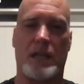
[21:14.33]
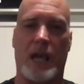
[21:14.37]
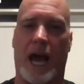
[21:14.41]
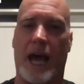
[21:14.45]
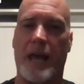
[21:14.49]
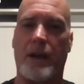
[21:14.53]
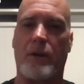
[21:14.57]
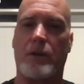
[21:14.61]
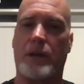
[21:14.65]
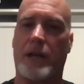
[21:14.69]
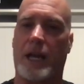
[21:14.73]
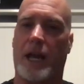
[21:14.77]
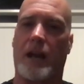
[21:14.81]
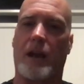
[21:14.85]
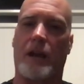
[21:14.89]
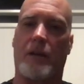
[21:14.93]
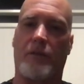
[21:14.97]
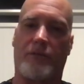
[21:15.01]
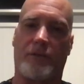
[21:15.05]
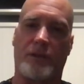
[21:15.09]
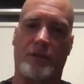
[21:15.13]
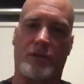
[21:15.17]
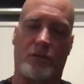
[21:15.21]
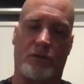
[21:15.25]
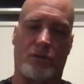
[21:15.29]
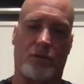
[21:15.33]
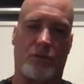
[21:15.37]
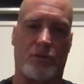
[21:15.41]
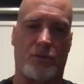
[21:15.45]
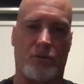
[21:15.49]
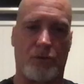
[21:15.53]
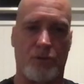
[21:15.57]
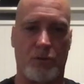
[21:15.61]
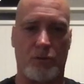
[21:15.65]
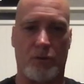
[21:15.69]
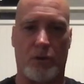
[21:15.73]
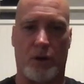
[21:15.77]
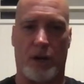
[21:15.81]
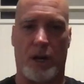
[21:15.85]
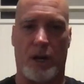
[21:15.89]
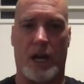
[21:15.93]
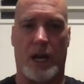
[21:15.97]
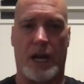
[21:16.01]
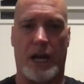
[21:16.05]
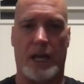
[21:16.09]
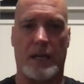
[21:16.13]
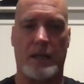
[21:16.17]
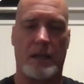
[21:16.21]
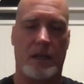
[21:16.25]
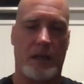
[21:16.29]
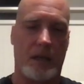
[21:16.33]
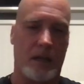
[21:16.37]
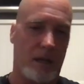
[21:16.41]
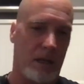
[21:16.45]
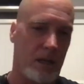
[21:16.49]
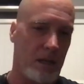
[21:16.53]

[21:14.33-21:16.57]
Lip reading: I don't care if it's true or not.